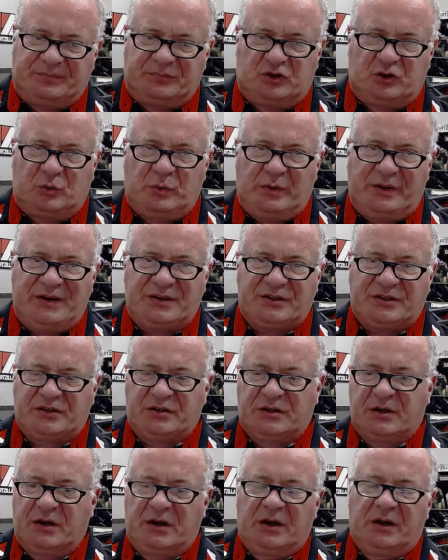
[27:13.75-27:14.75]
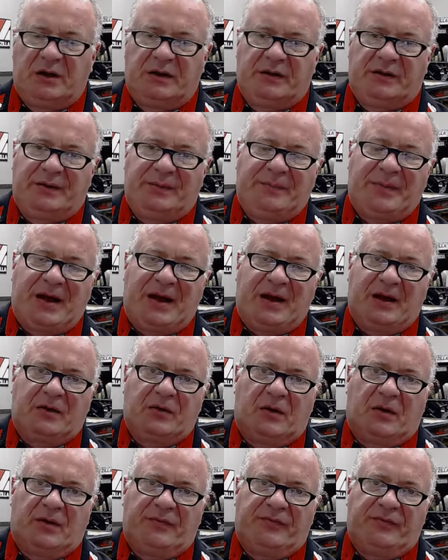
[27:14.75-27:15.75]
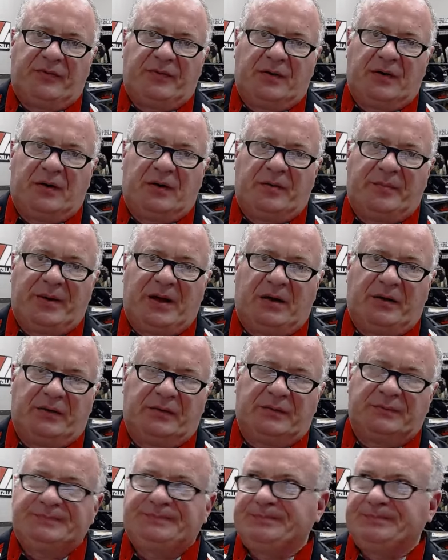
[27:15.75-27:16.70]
twitch, and then back off about